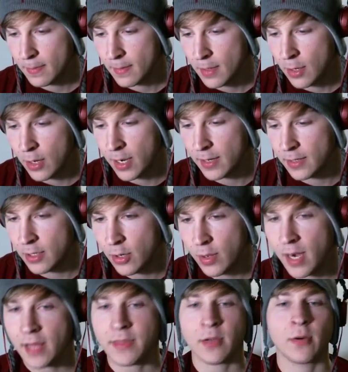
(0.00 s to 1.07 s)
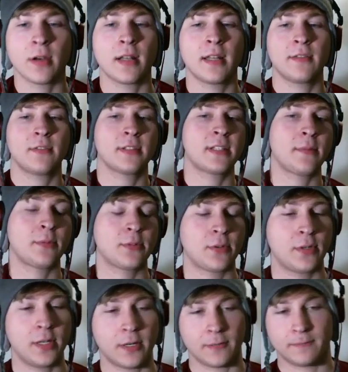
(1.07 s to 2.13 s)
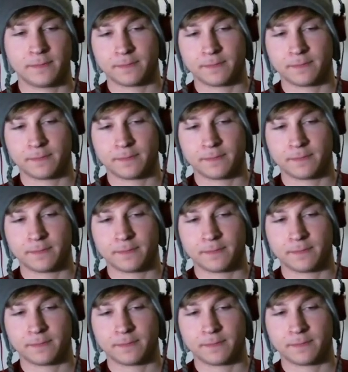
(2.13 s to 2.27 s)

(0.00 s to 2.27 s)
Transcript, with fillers: Alright, you know what? I think we're going to leave this episode here.